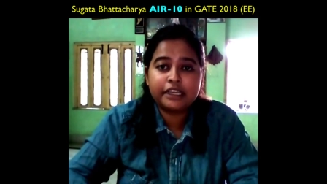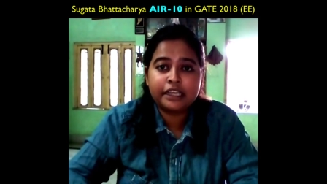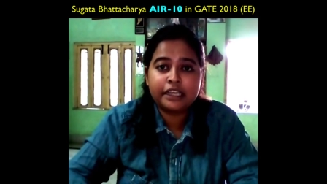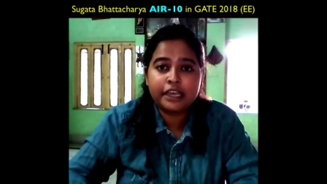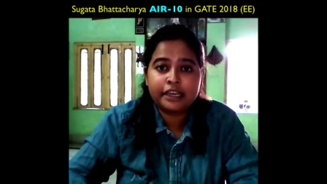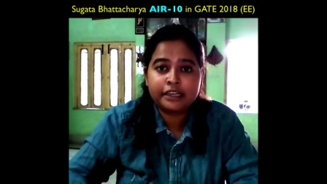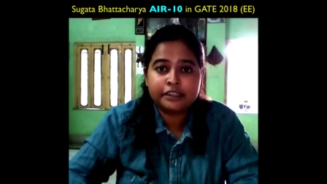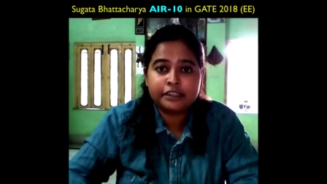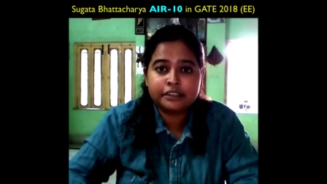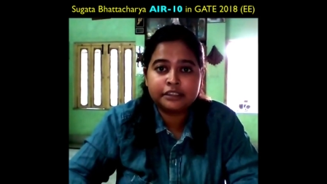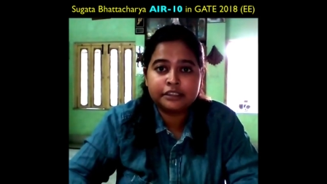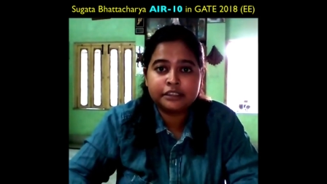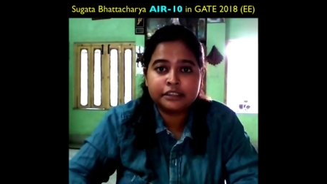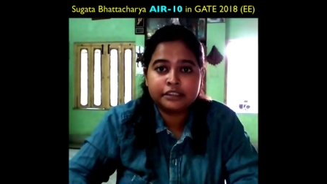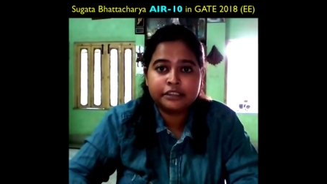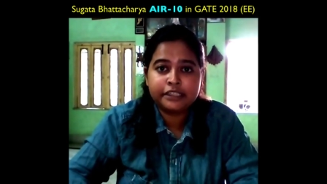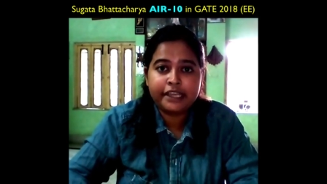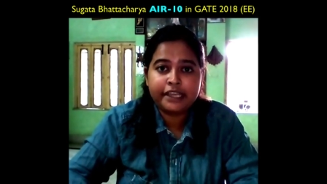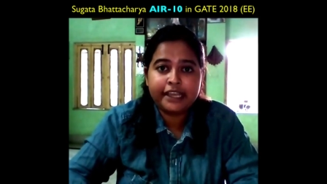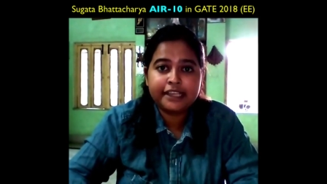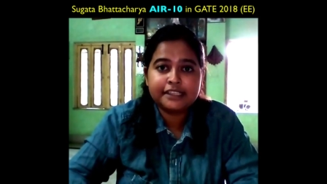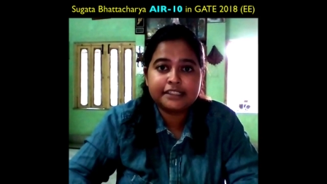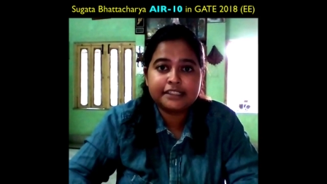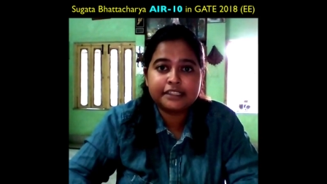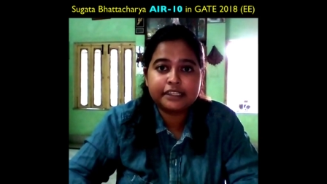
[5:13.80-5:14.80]
and uh,
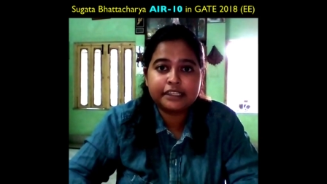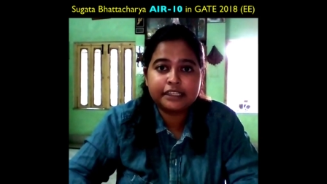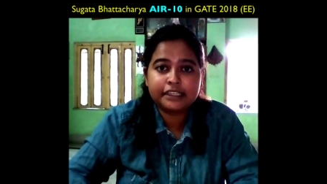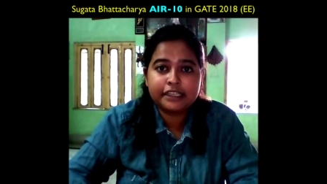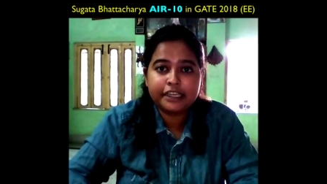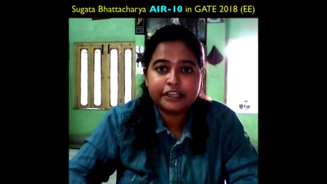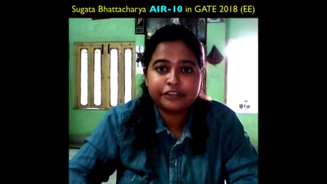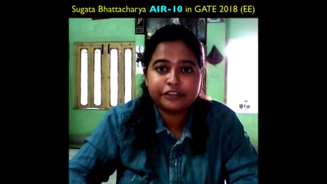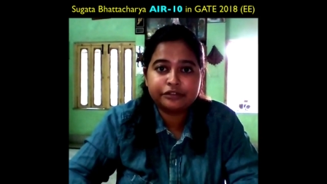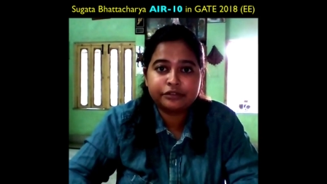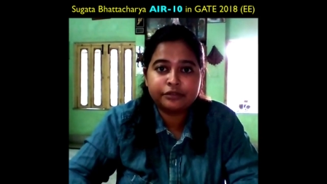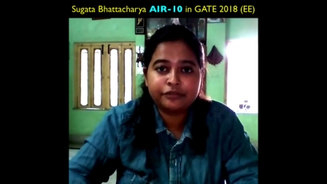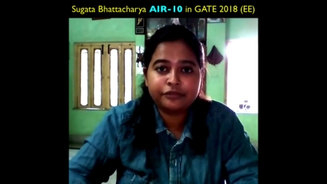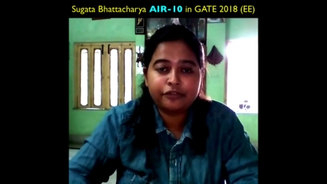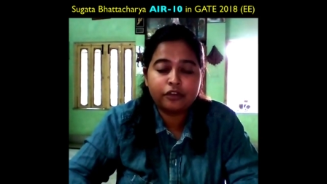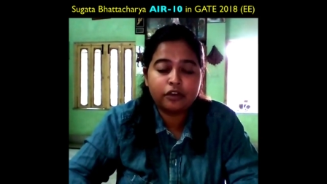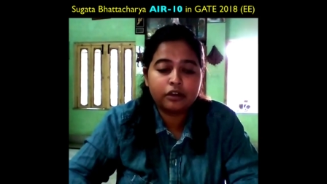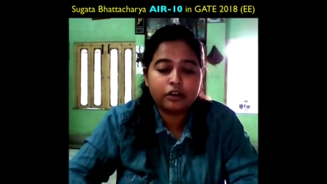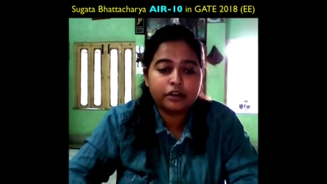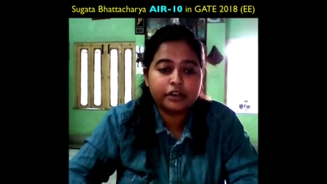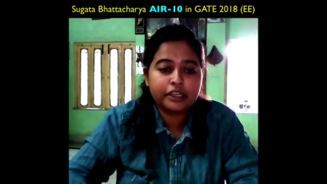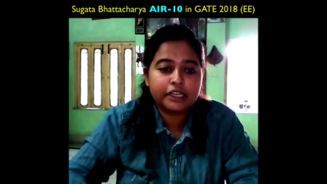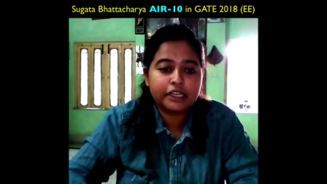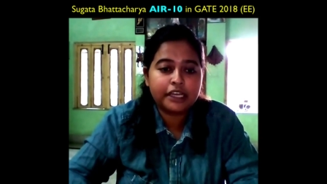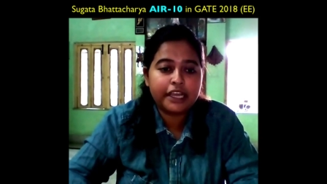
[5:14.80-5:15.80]
next elect
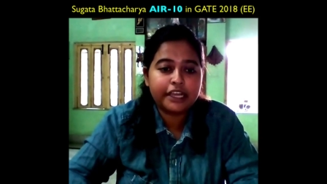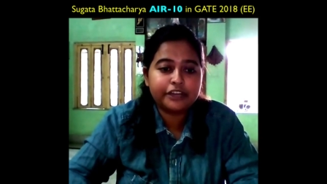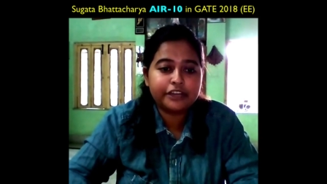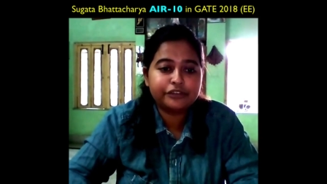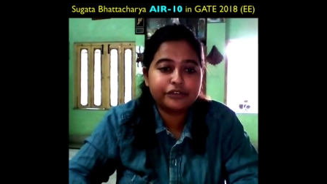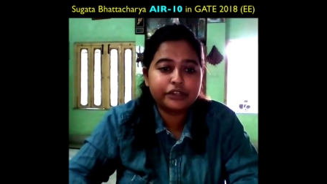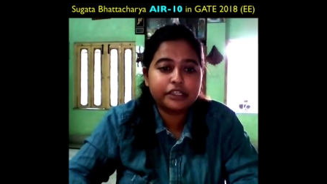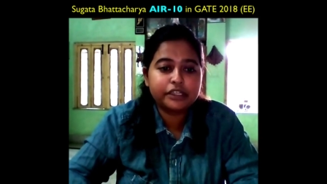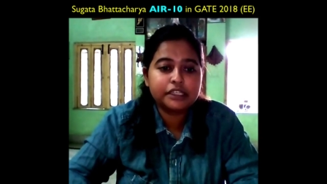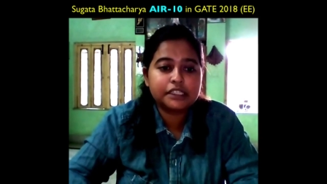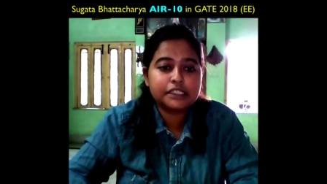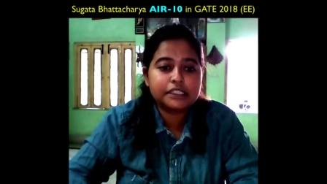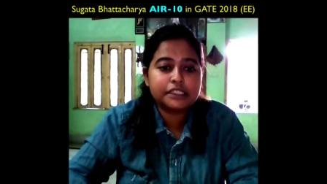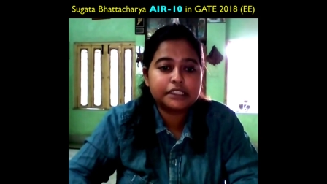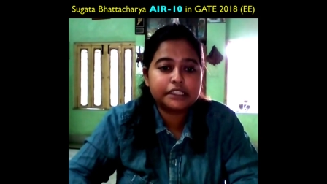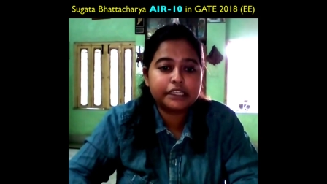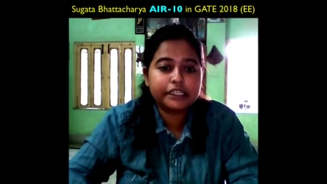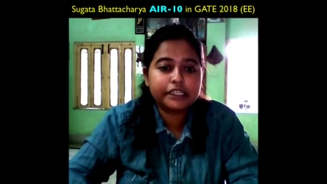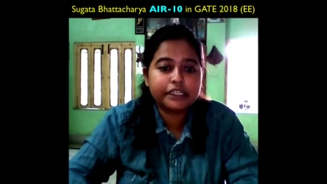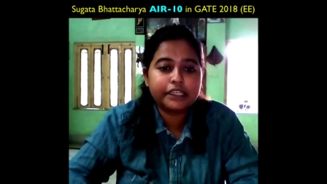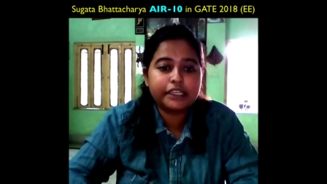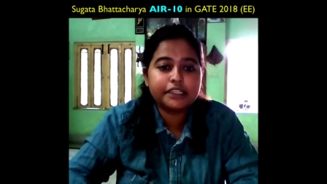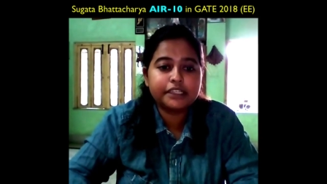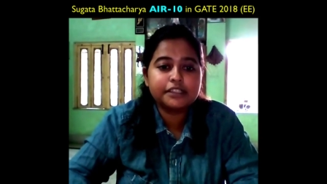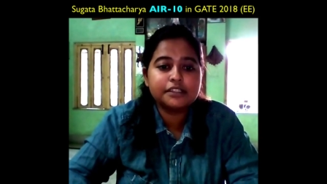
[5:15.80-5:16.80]
for electrical
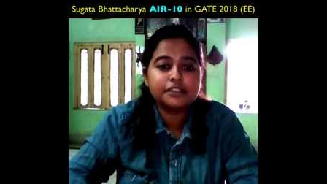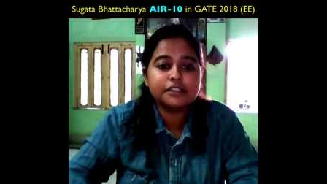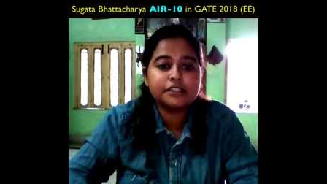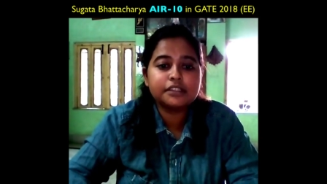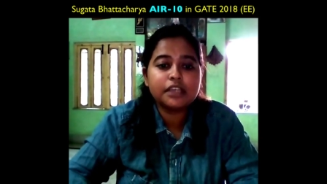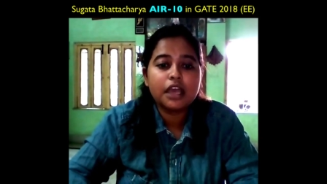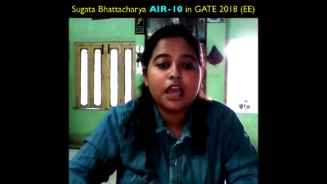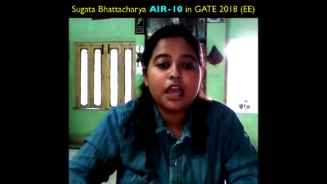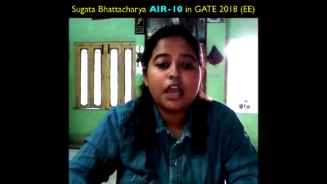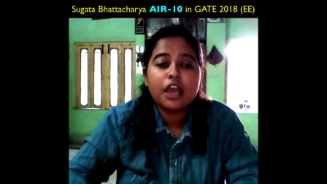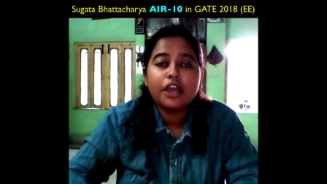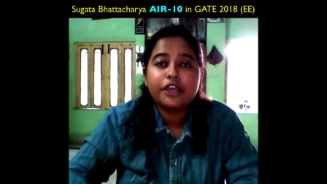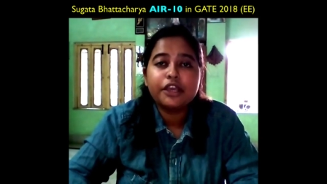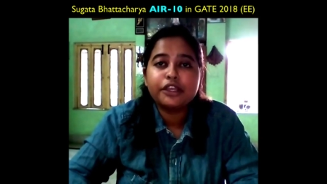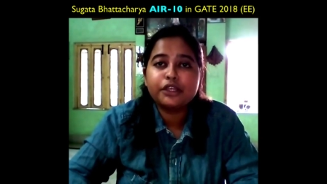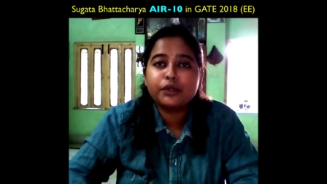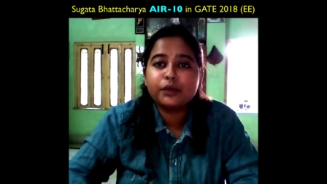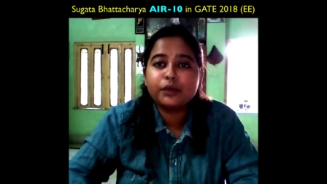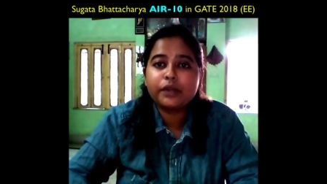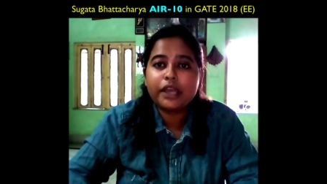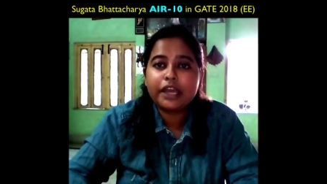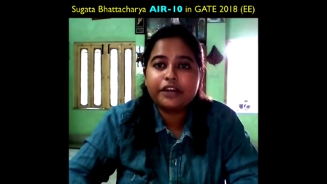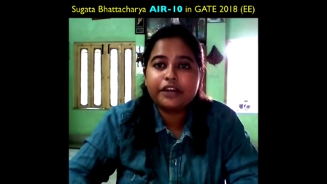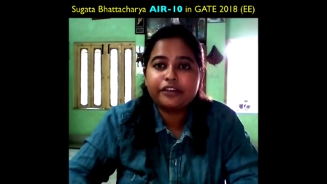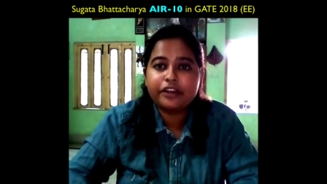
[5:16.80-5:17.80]
circuits,
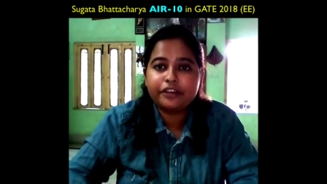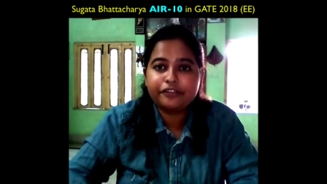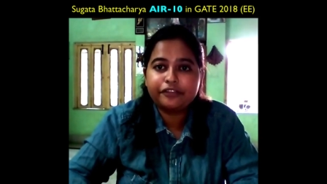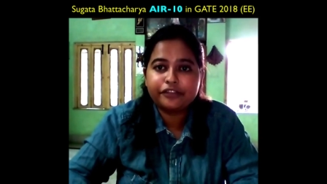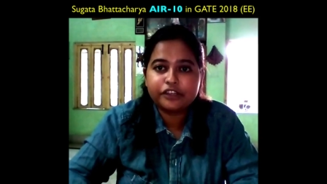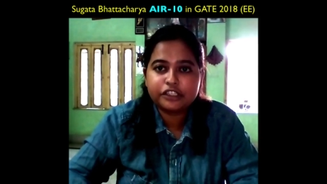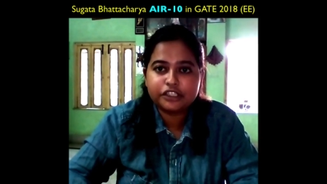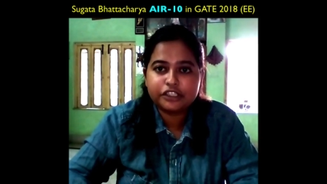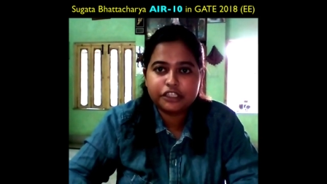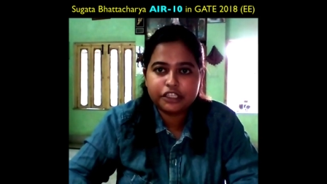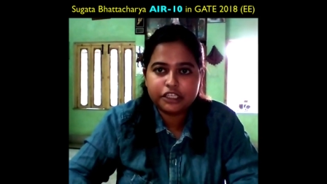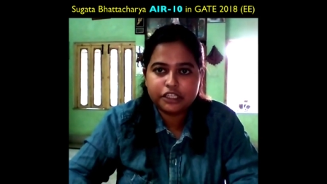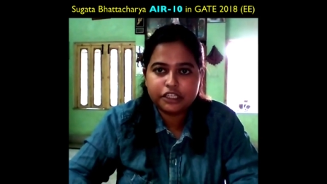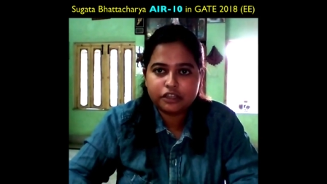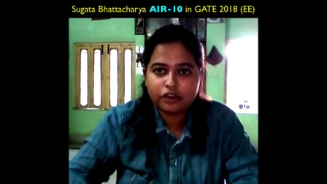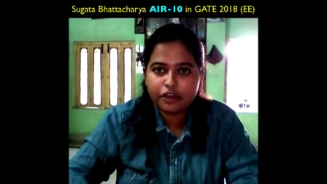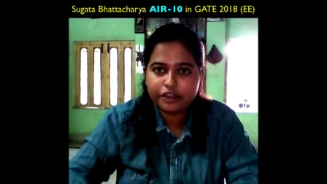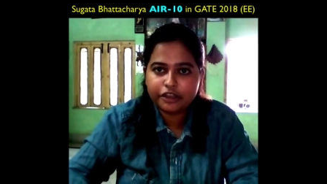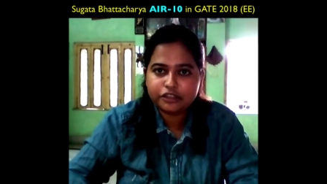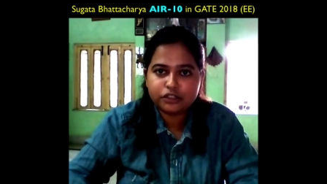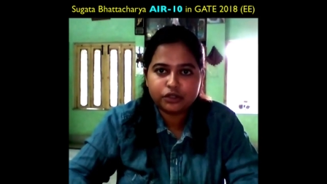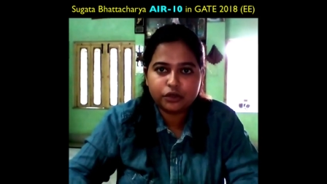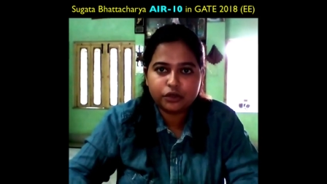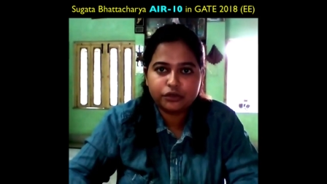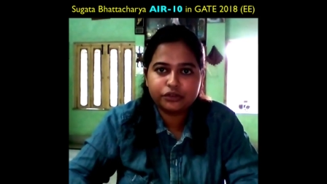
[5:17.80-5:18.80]
you can refer D.
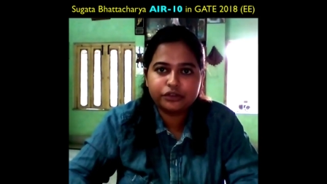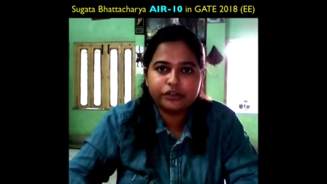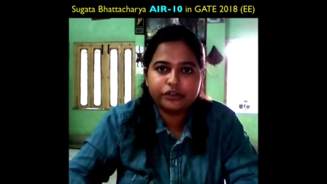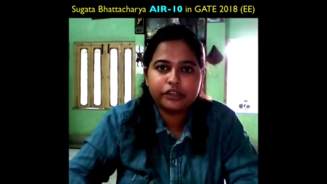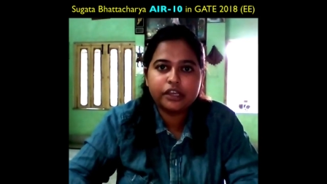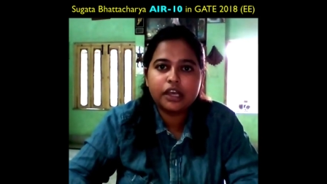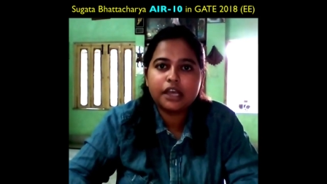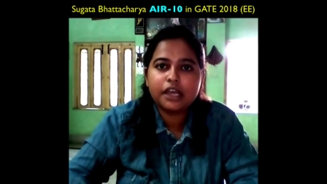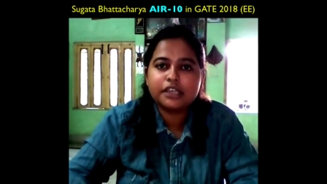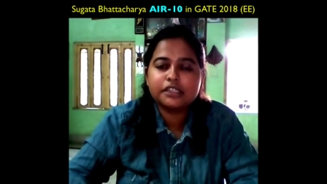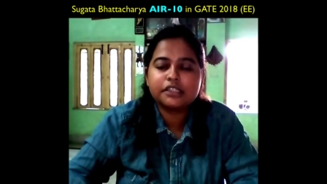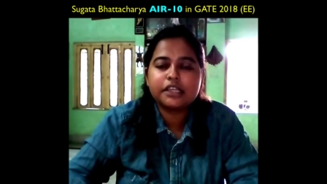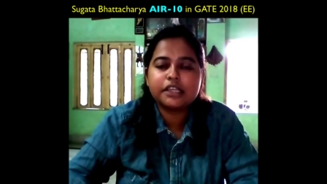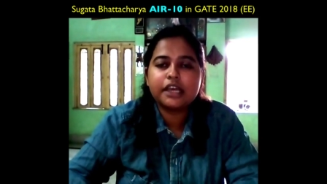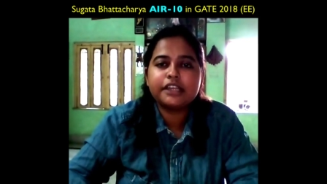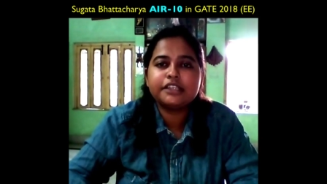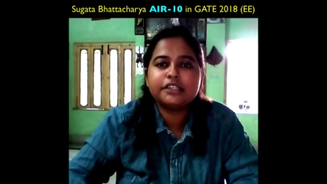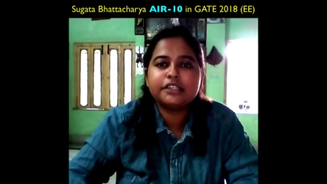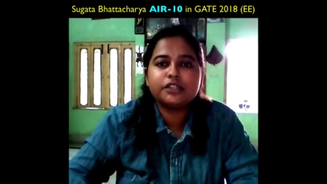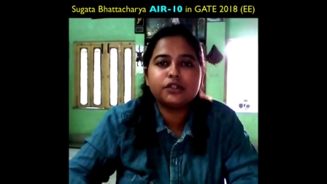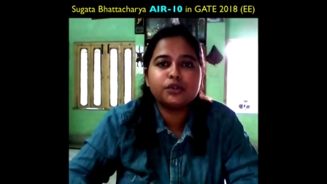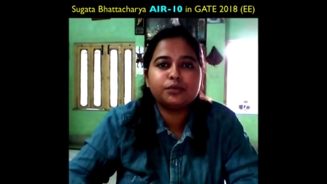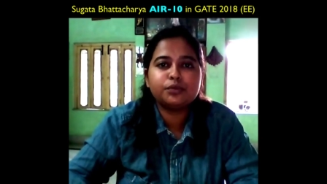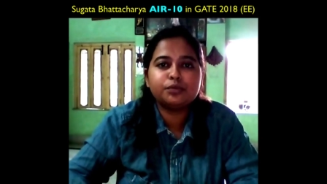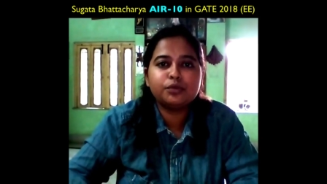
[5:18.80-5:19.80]
Roy Choudhury or
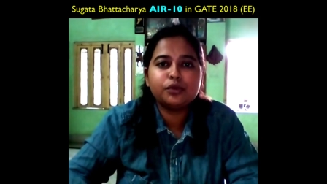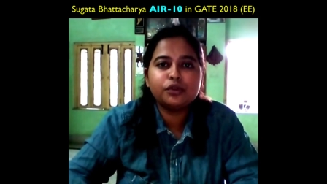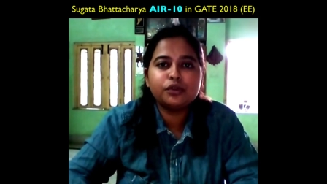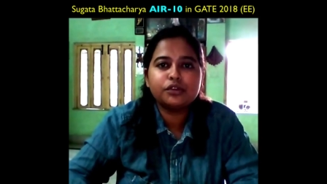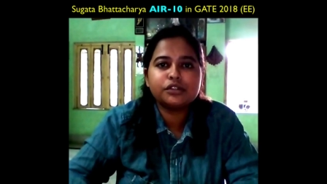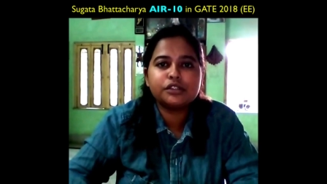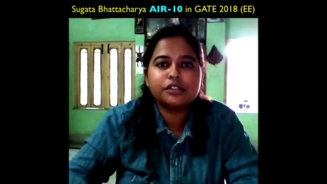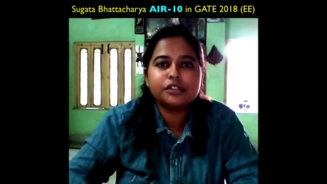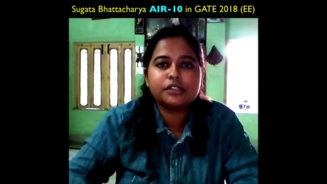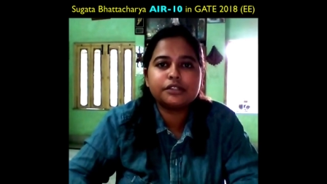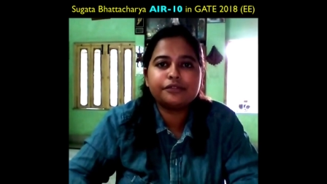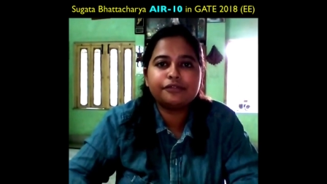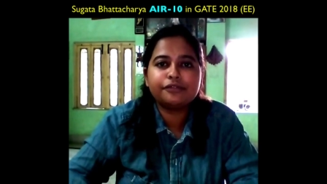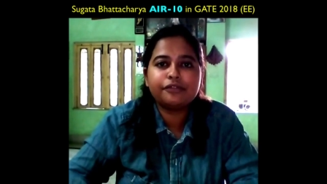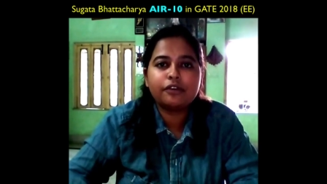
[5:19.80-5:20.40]
Sadiku books.